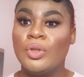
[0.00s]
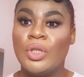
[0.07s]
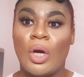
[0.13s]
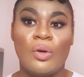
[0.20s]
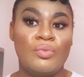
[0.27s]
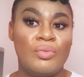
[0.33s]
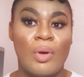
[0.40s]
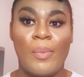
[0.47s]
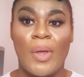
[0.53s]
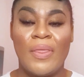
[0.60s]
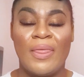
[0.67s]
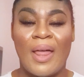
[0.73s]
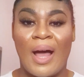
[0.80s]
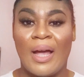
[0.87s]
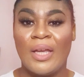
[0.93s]
young
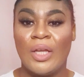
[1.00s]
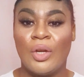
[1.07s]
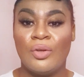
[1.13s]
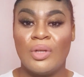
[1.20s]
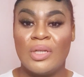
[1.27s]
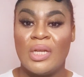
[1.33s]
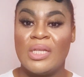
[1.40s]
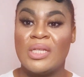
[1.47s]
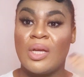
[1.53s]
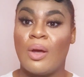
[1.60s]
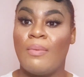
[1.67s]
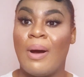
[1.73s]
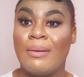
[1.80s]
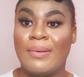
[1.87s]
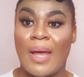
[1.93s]
women that they need to
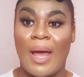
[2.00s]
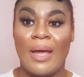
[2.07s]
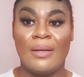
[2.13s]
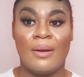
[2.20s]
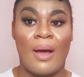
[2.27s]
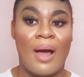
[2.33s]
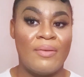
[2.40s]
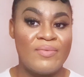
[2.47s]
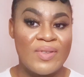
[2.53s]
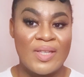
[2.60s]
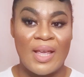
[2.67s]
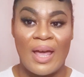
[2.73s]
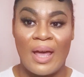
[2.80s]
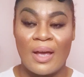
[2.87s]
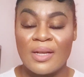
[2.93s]
go out there and have
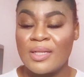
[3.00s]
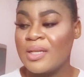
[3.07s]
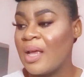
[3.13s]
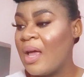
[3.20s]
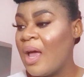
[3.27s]
sex.